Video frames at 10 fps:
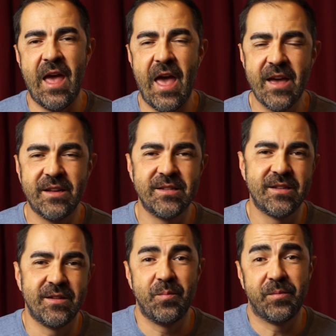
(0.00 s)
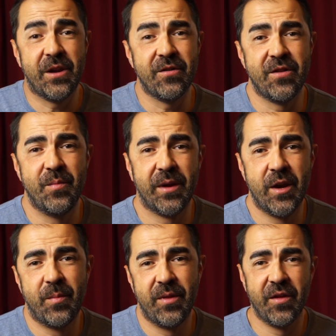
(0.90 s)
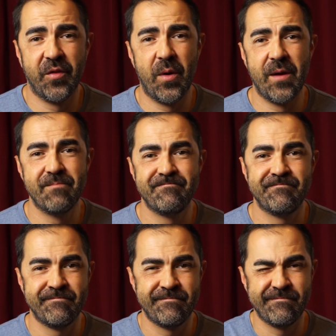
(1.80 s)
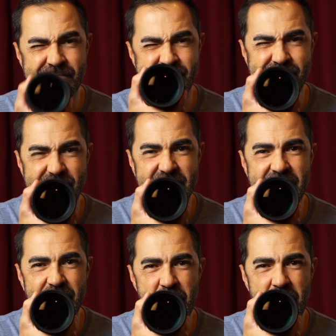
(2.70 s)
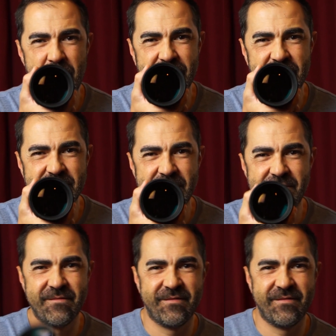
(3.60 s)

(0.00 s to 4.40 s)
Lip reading: and gear that I'm picking up along the way. Let's talk more about this.